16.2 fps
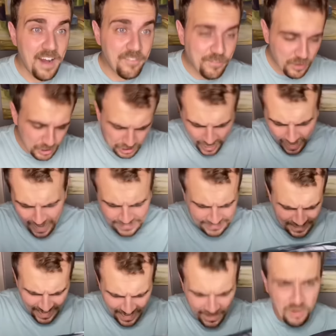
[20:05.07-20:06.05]
for Jackson,
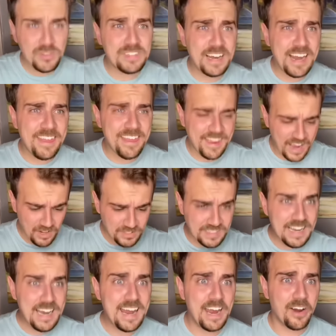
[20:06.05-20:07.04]
I don't see anything else
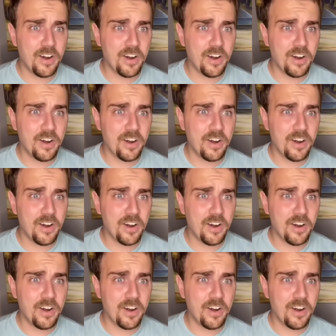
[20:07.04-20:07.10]
in here.